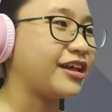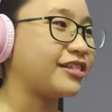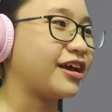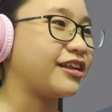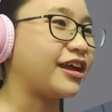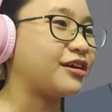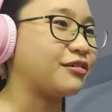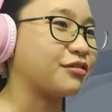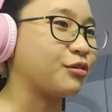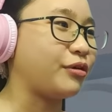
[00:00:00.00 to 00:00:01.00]
I thought they
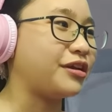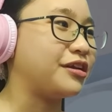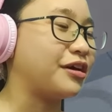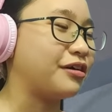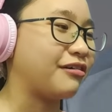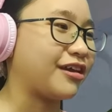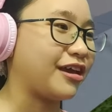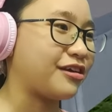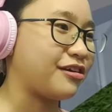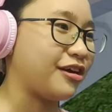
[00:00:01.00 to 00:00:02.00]
closed the window.
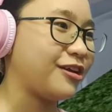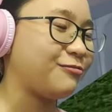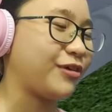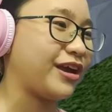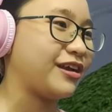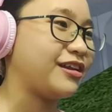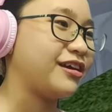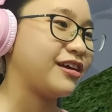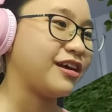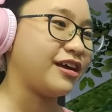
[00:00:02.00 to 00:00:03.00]
Okay, good. Wait.
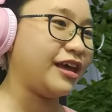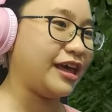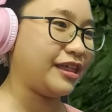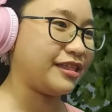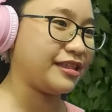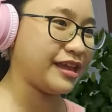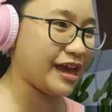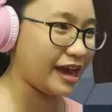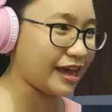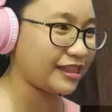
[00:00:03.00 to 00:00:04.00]
Is
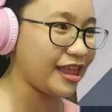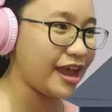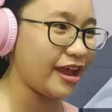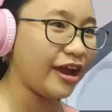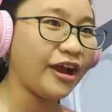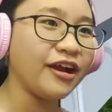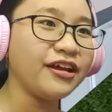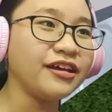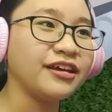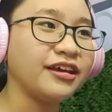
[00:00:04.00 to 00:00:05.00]
that
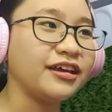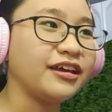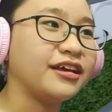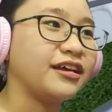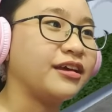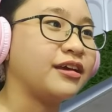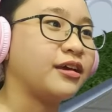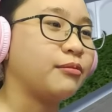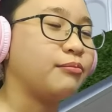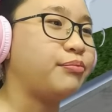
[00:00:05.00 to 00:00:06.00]
there?
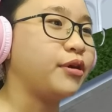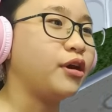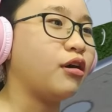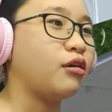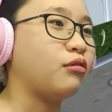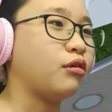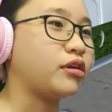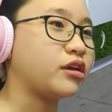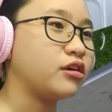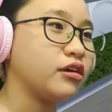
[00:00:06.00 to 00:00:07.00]
Bill. Oh,
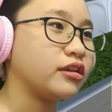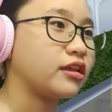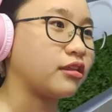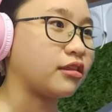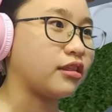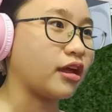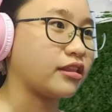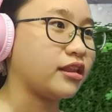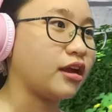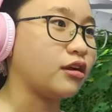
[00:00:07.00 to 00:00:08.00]
okay, good. He's
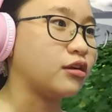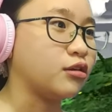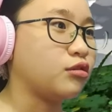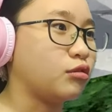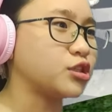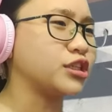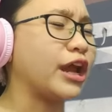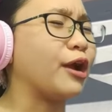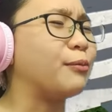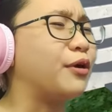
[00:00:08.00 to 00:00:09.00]
not there. Don't you
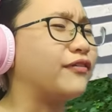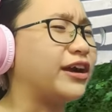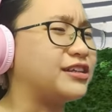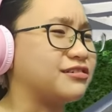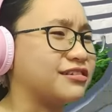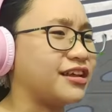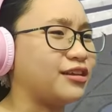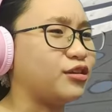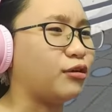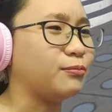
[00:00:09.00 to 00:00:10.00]
dare move! I just
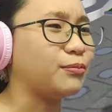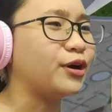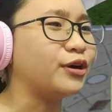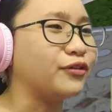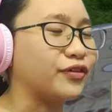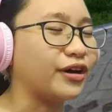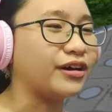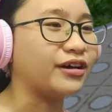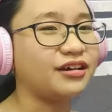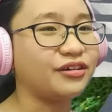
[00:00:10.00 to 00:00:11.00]
said don't move.
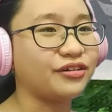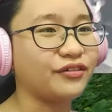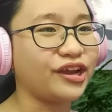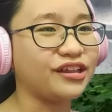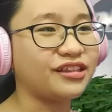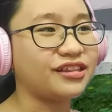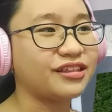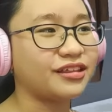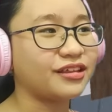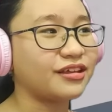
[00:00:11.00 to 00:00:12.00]
Oh, great.
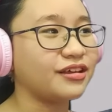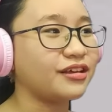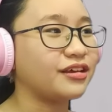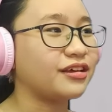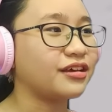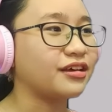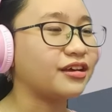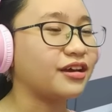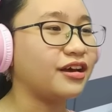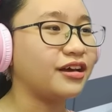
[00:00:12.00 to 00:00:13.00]

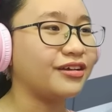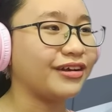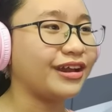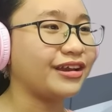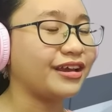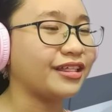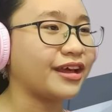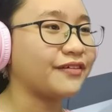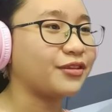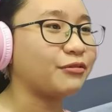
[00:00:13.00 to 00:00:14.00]
Oh, great. Guess
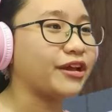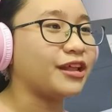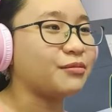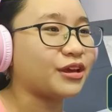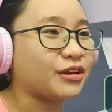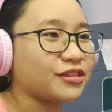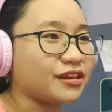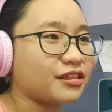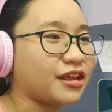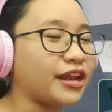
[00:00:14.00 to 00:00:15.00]
I have to wait him to go
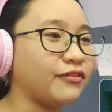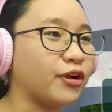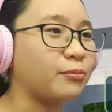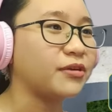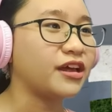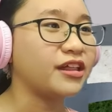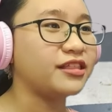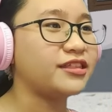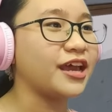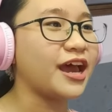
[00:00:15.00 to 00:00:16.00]
to the study room.
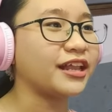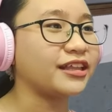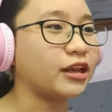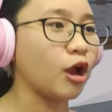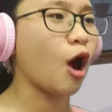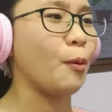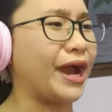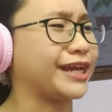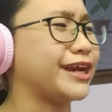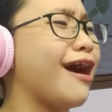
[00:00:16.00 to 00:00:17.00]
Dad, get. Oh
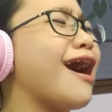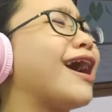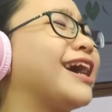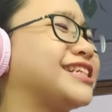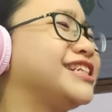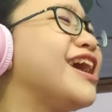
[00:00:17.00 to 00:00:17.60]
my gosh!